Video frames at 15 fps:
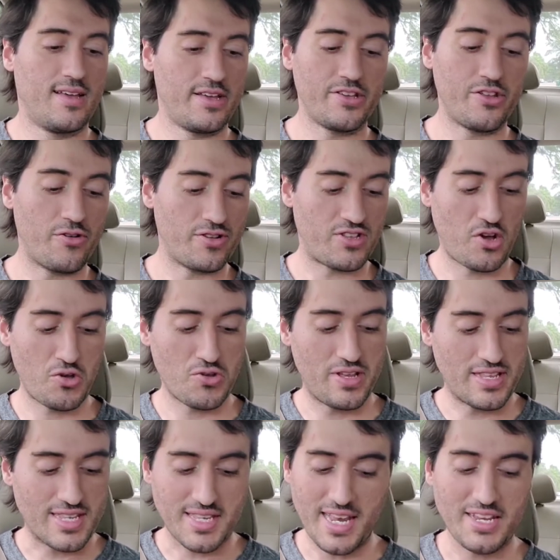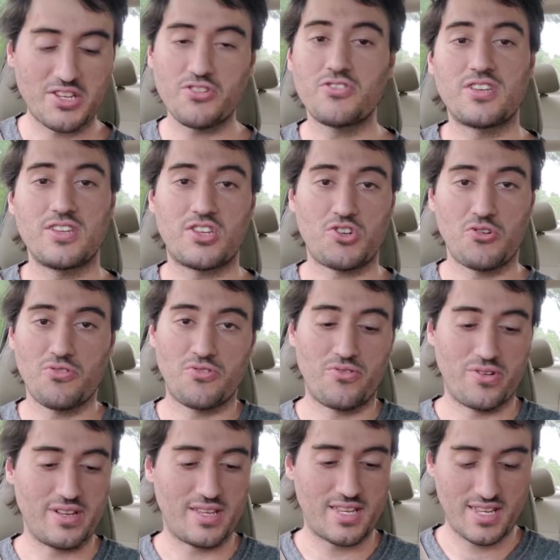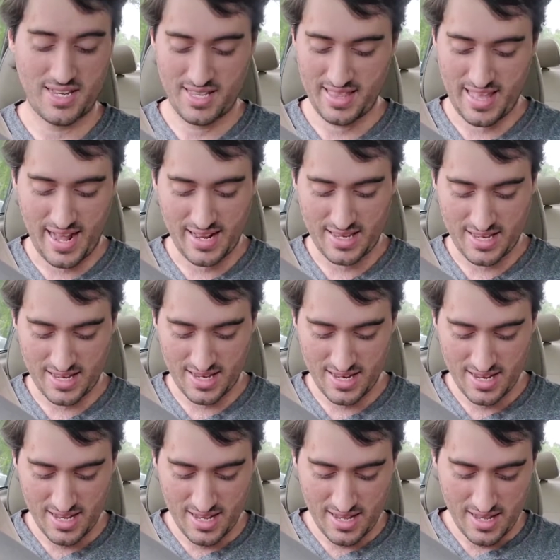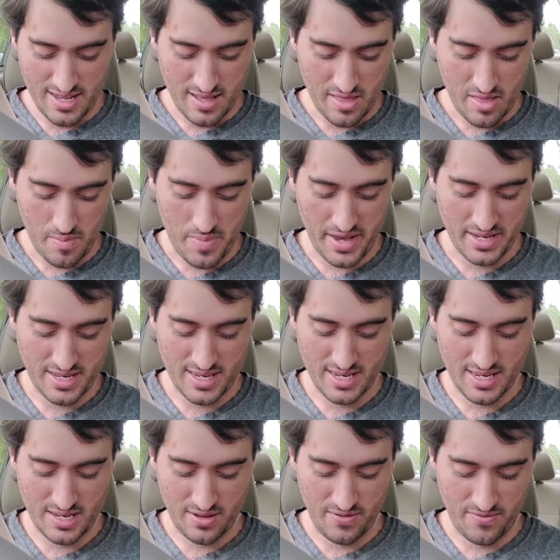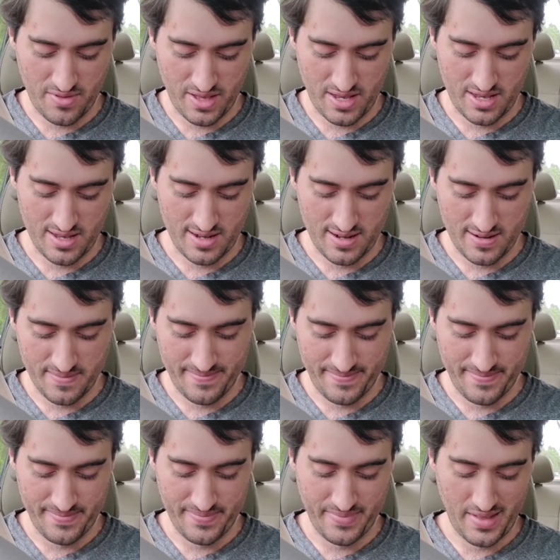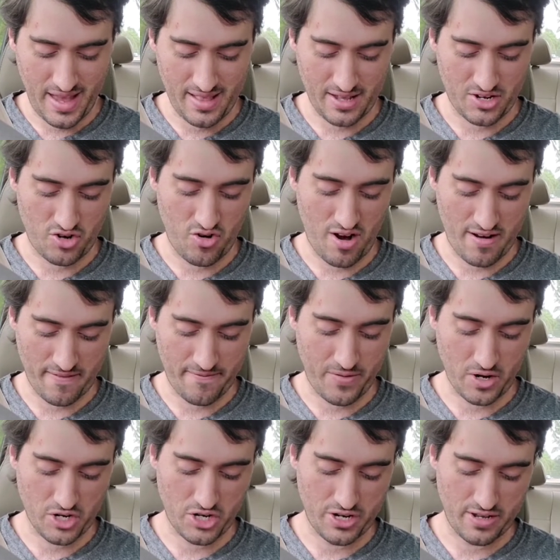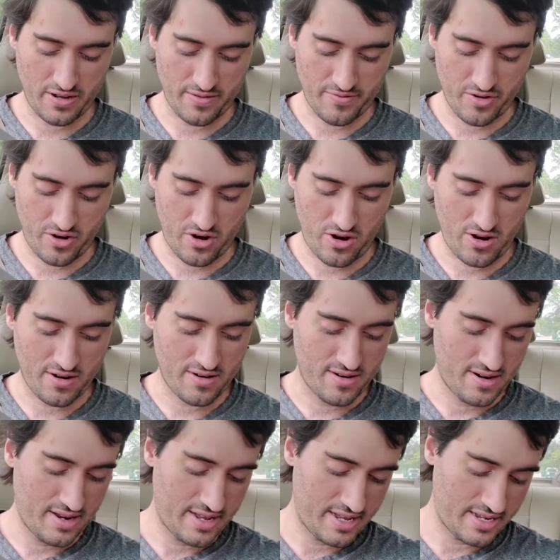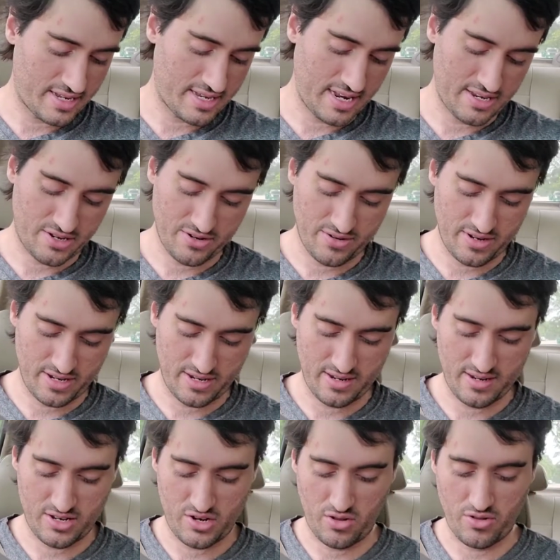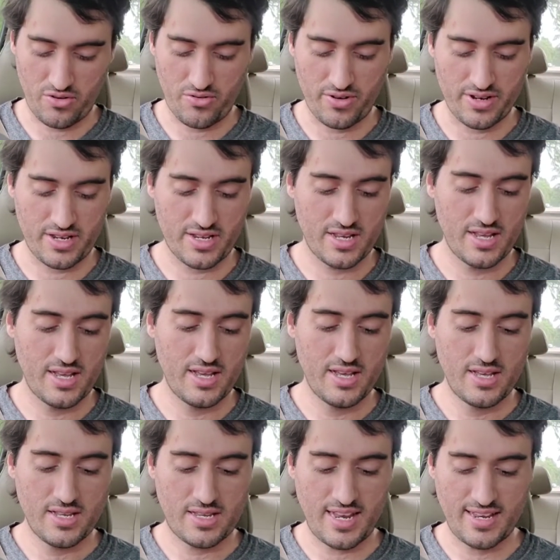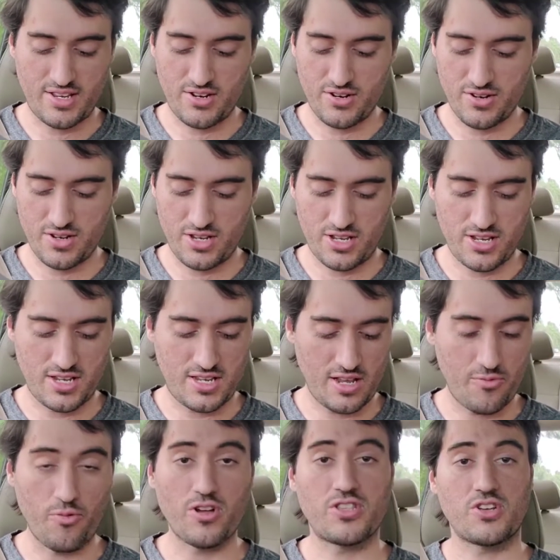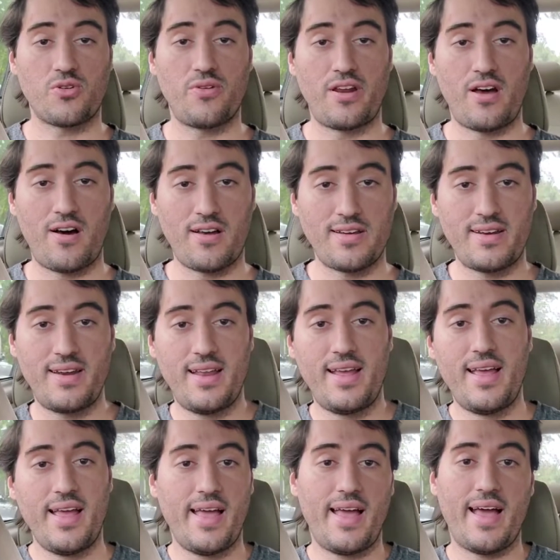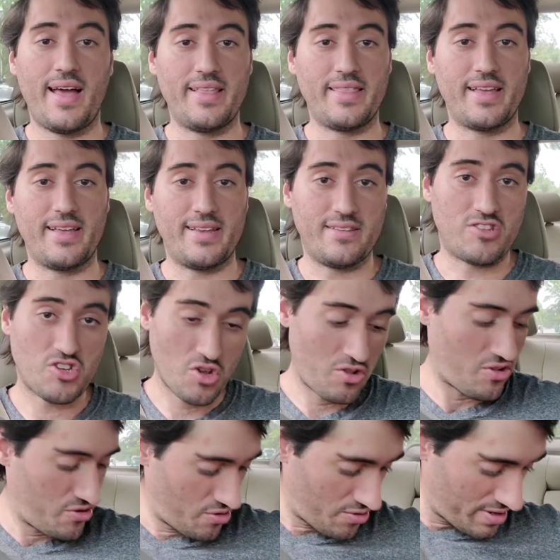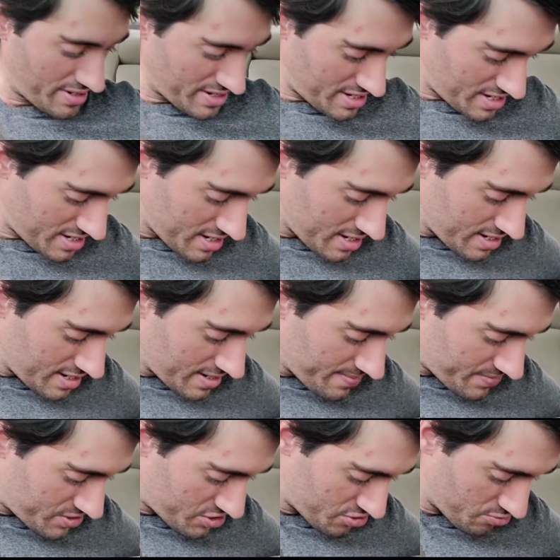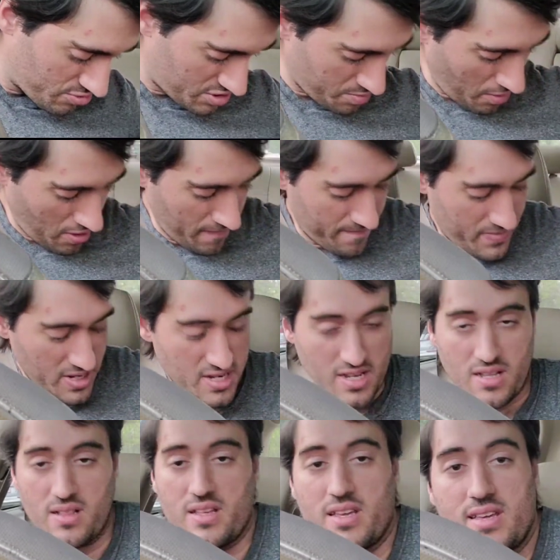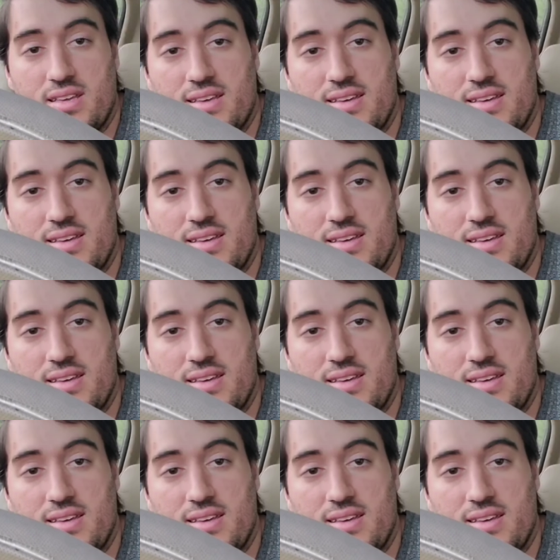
You know, it's sensors and solenoids. That's the basis of the electronic functioning of your car, is sensors and solenoids. Sensors to see what's going on, and then solenoids to respond physically